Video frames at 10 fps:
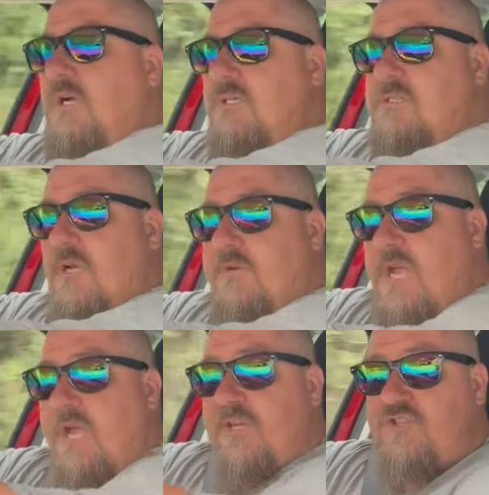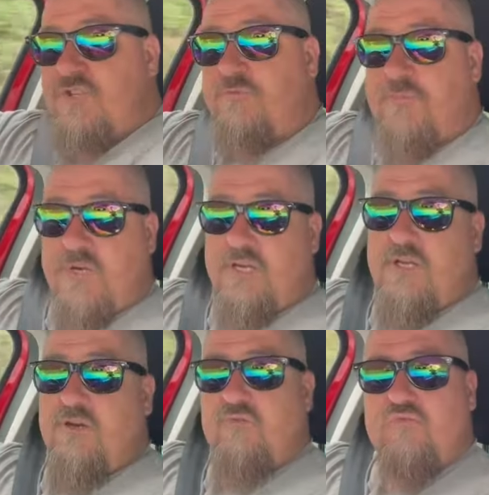So yeah, it should
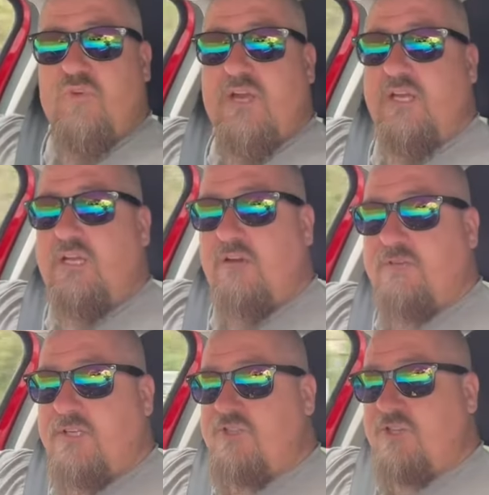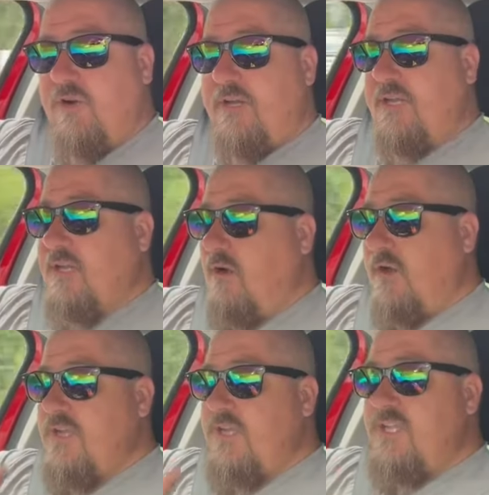be really lovely and shiny.
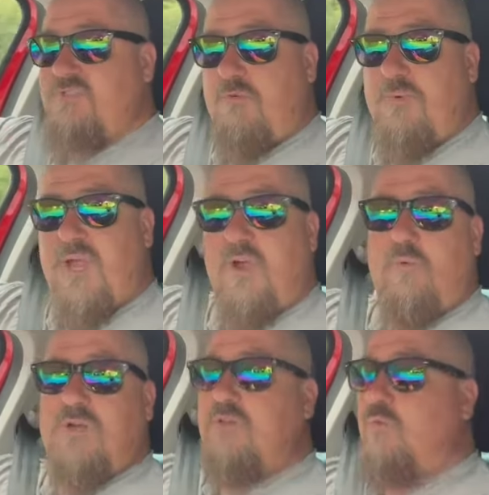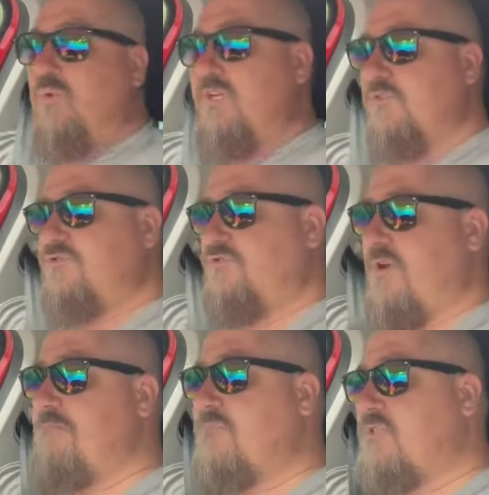I need to repair one of the wheel
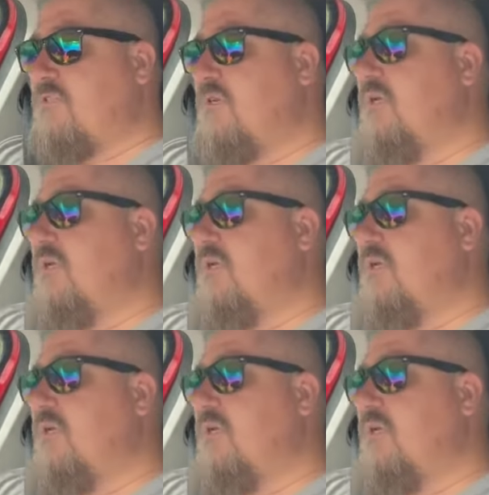trims.